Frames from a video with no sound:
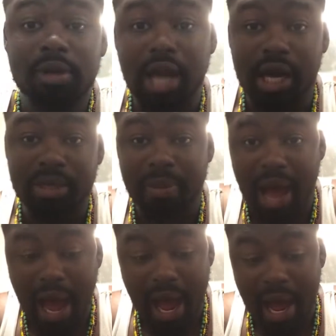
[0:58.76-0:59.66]
Dr. My
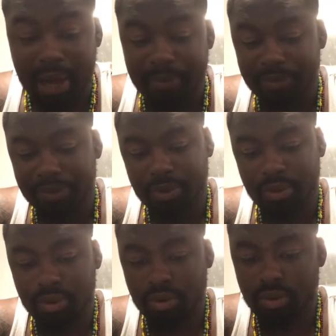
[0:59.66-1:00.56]
Eye.
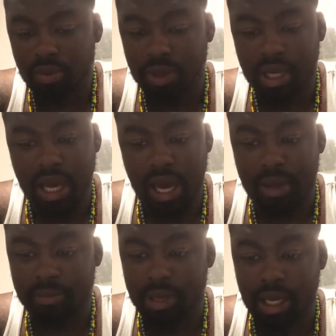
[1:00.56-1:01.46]
We
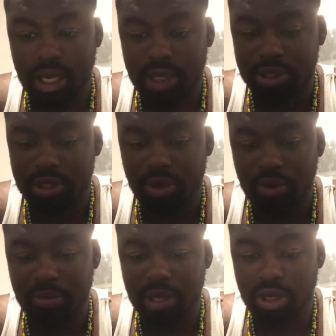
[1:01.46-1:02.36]
got,
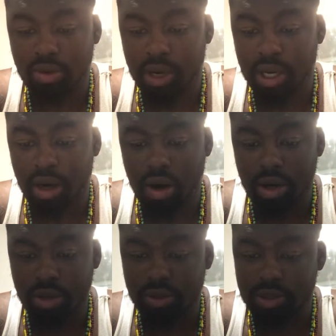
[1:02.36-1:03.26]
so many great
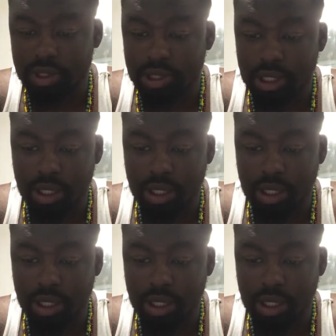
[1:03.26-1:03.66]
articles in